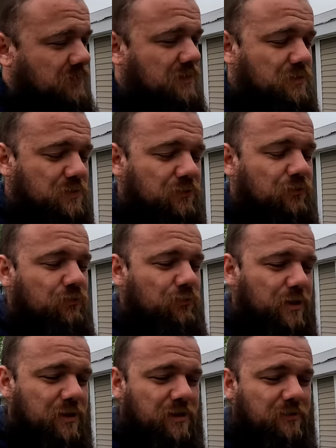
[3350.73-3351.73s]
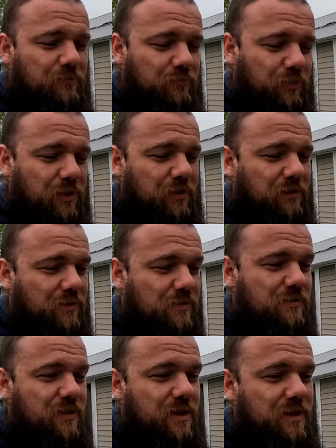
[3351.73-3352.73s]
It was a really, really
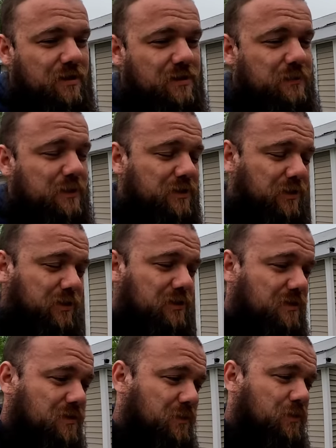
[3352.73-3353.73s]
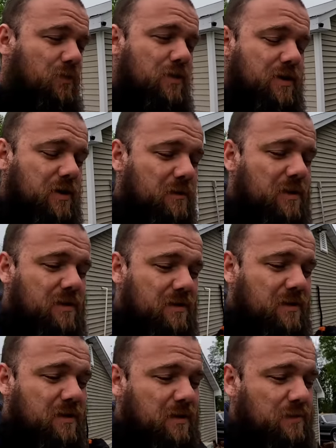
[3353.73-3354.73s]
long day, especially since we woke up.
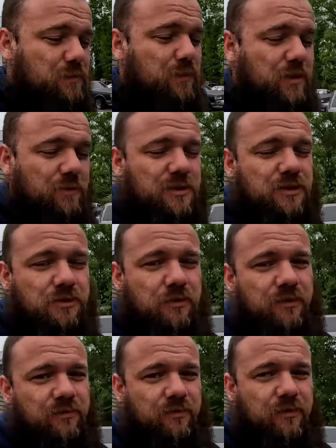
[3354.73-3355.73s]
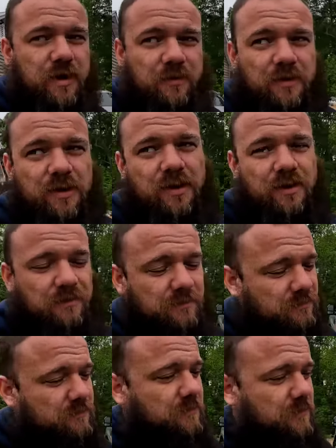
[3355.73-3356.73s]
It was pretty much a 24 hour day.
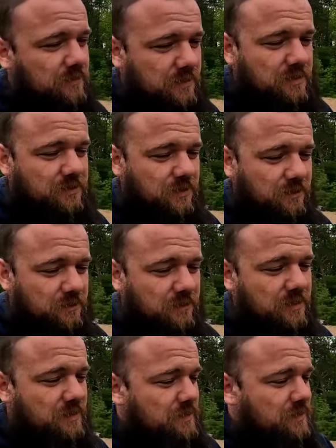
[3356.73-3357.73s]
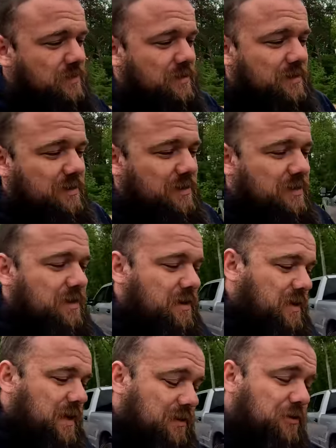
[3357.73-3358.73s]
So
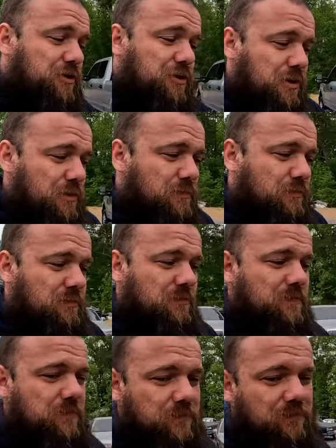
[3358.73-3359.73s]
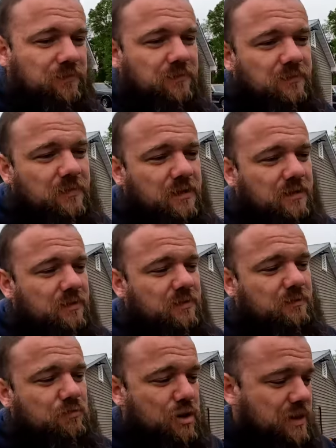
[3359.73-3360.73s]
at the show,
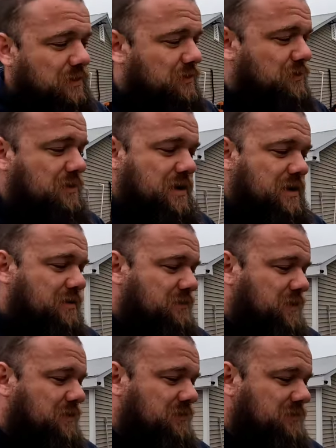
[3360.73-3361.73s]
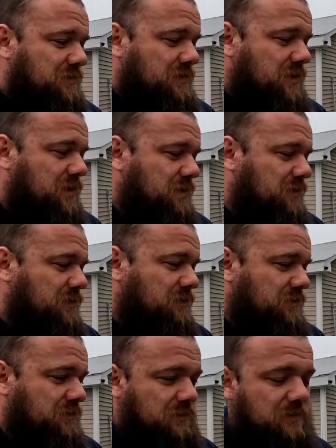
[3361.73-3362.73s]
Brandon took care of me. He,
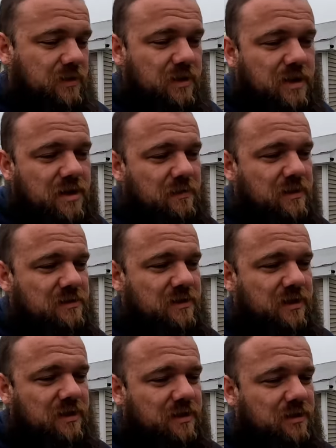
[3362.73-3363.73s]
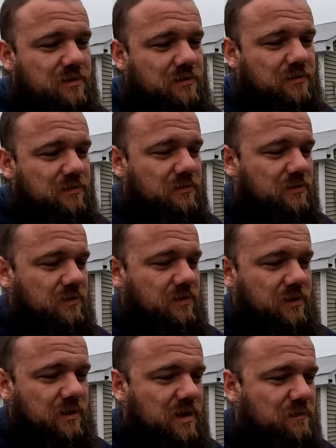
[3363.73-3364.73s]
he gave me a ticket in,
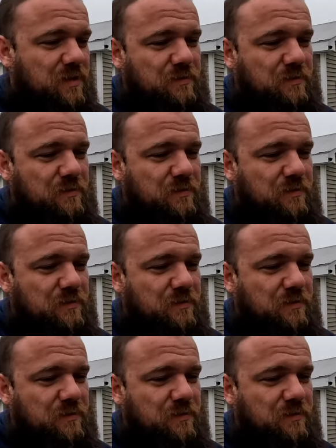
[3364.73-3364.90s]
he gave me